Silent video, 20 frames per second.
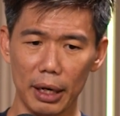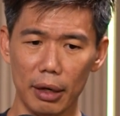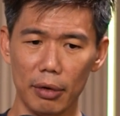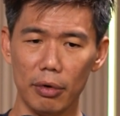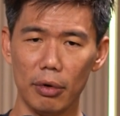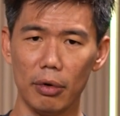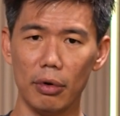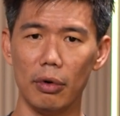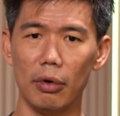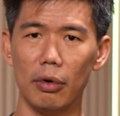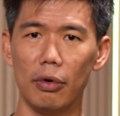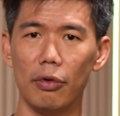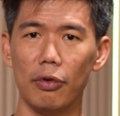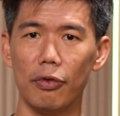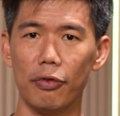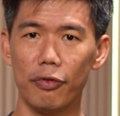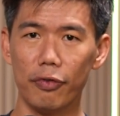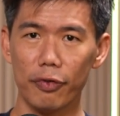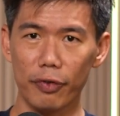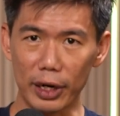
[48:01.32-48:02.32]
But
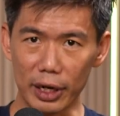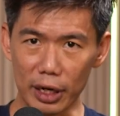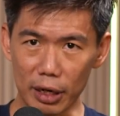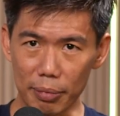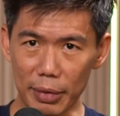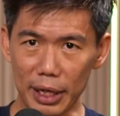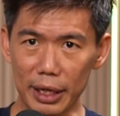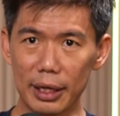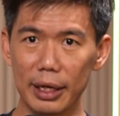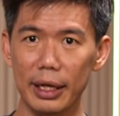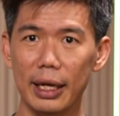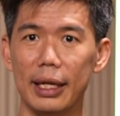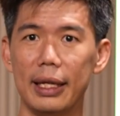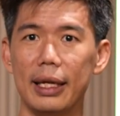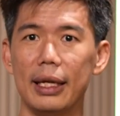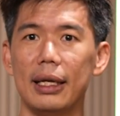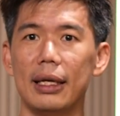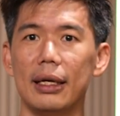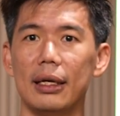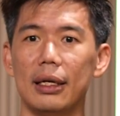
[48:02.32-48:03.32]

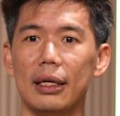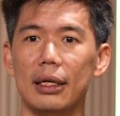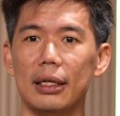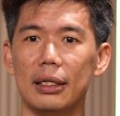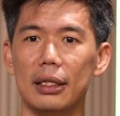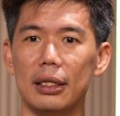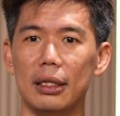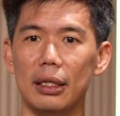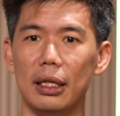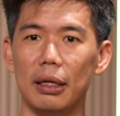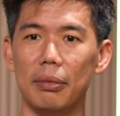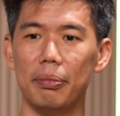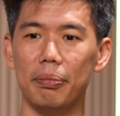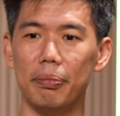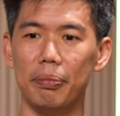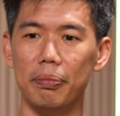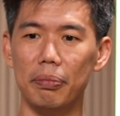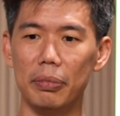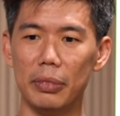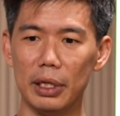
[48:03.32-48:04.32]
fundamentally, I think the
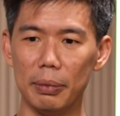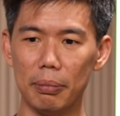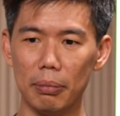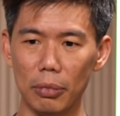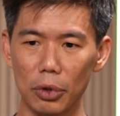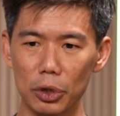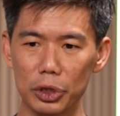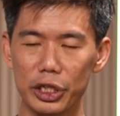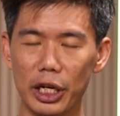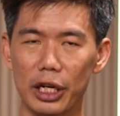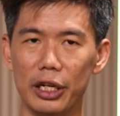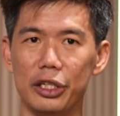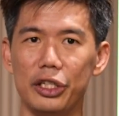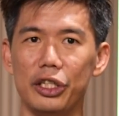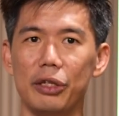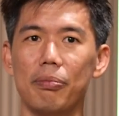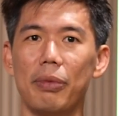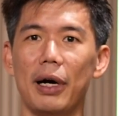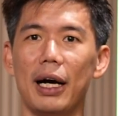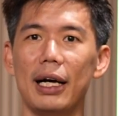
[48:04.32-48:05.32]
most
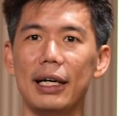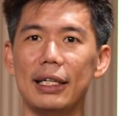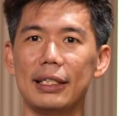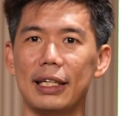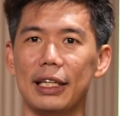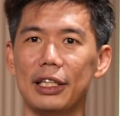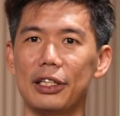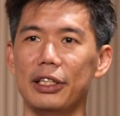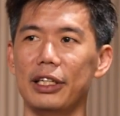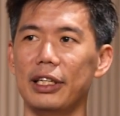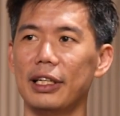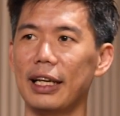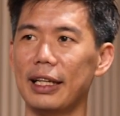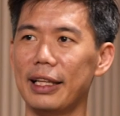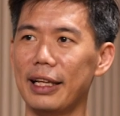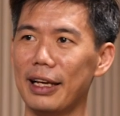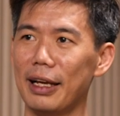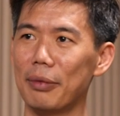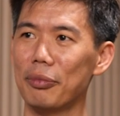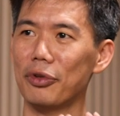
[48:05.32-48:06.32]
challenging part is actually
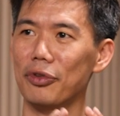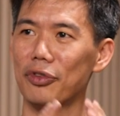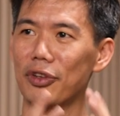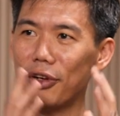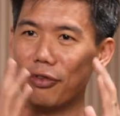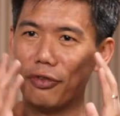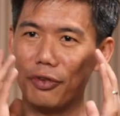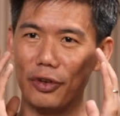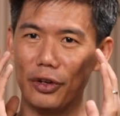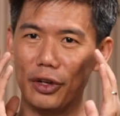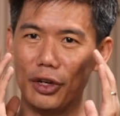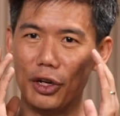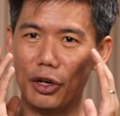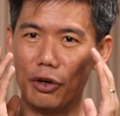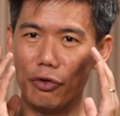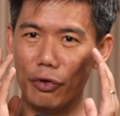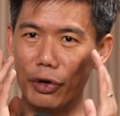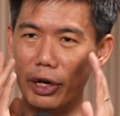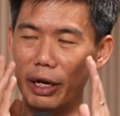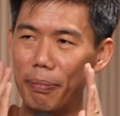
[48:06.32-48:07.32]
getting them to sort of
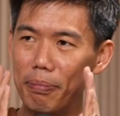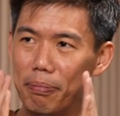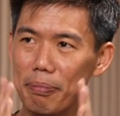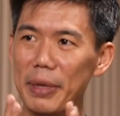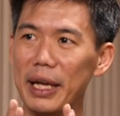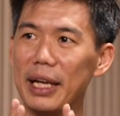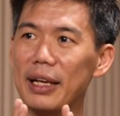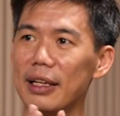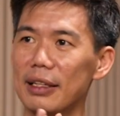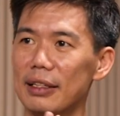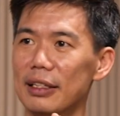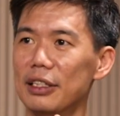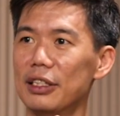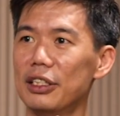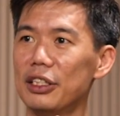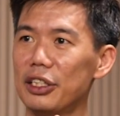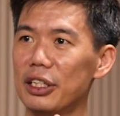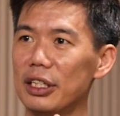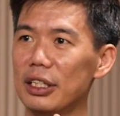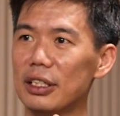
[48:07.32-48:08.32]
really make the
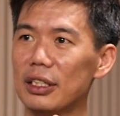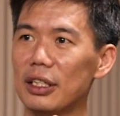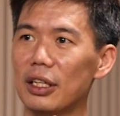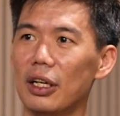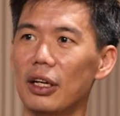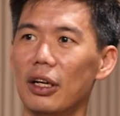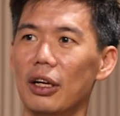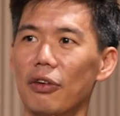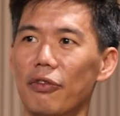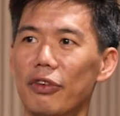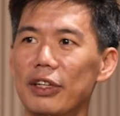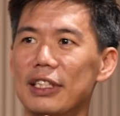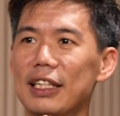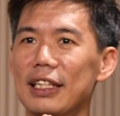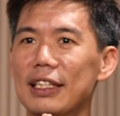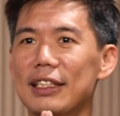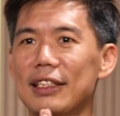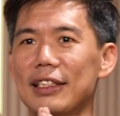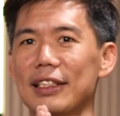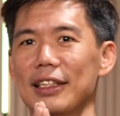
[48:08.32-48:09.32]
decisions
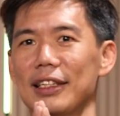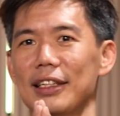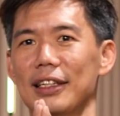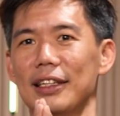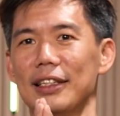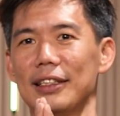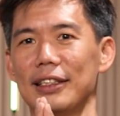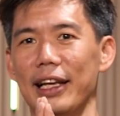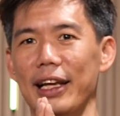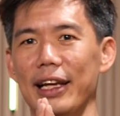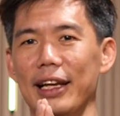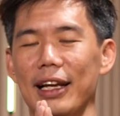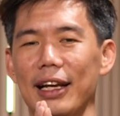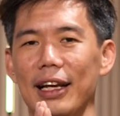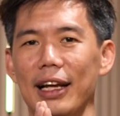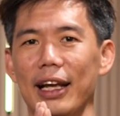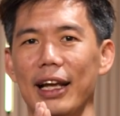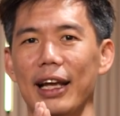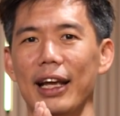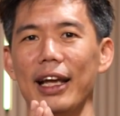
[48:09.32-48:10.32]
versus
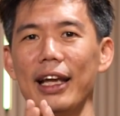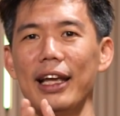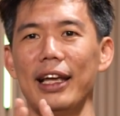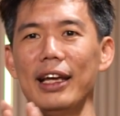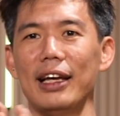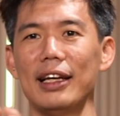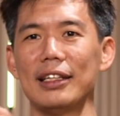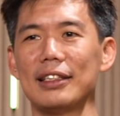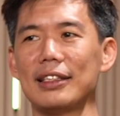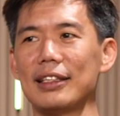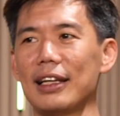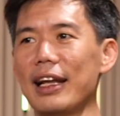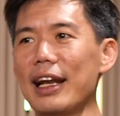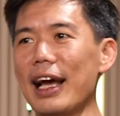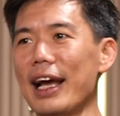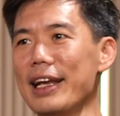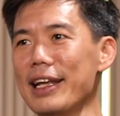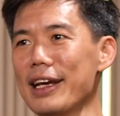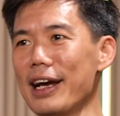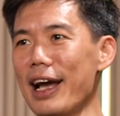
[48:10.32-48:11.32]
saying that like, here's
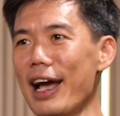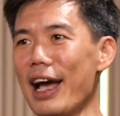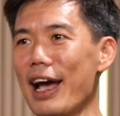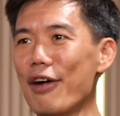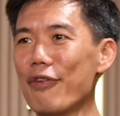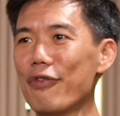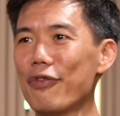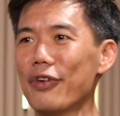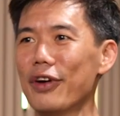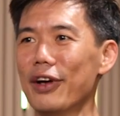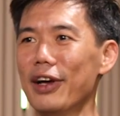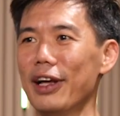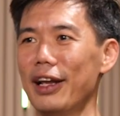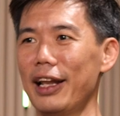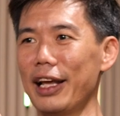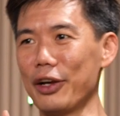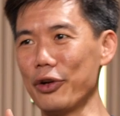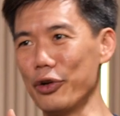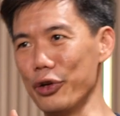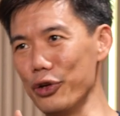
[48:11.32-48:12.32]
an idea I have,
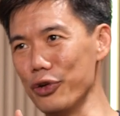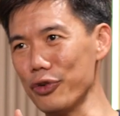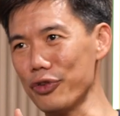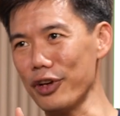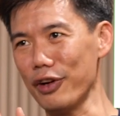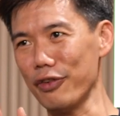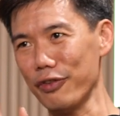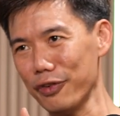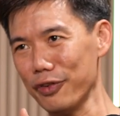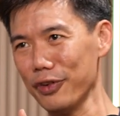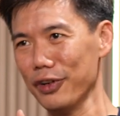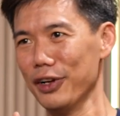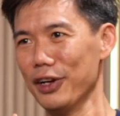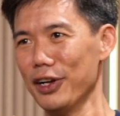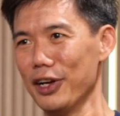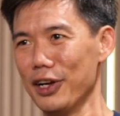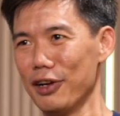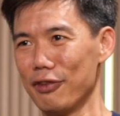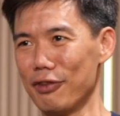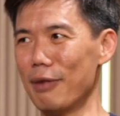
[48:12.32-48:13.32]
like could you sort of
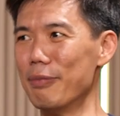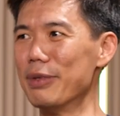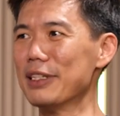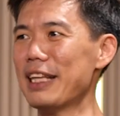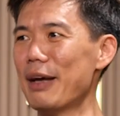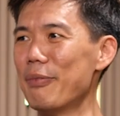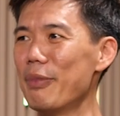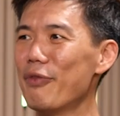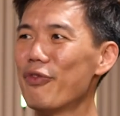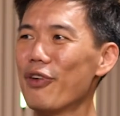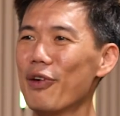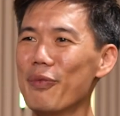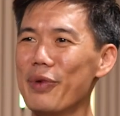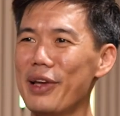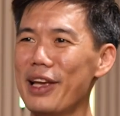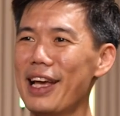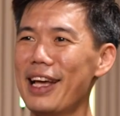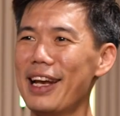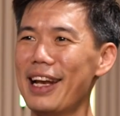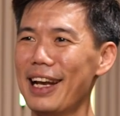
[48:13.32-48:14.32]
rubber stamp it
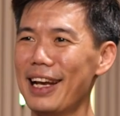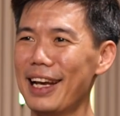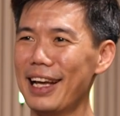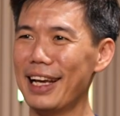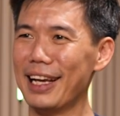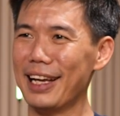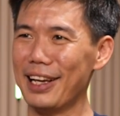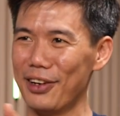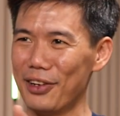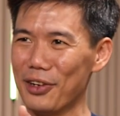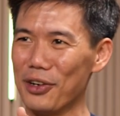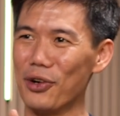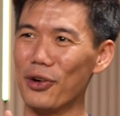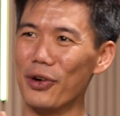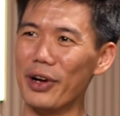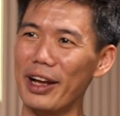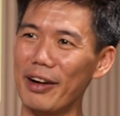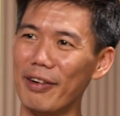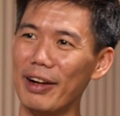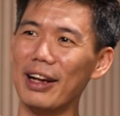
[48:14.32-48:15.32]
for me and then like
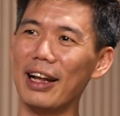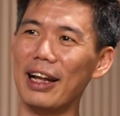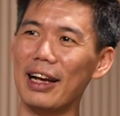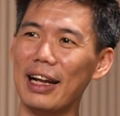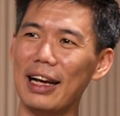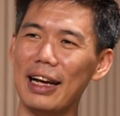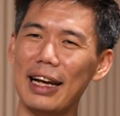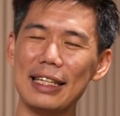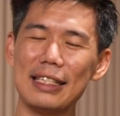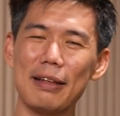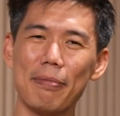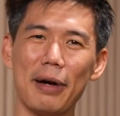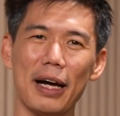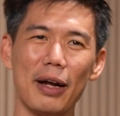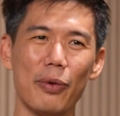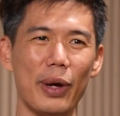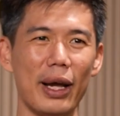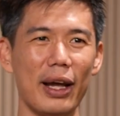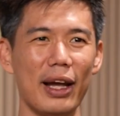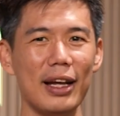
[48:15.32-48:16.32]
go ahead, right? And that's the
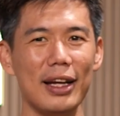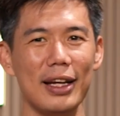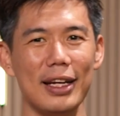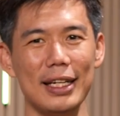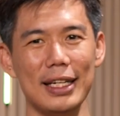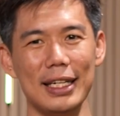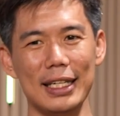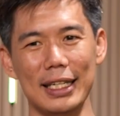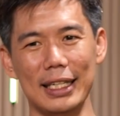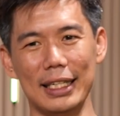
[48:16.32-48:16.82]
part where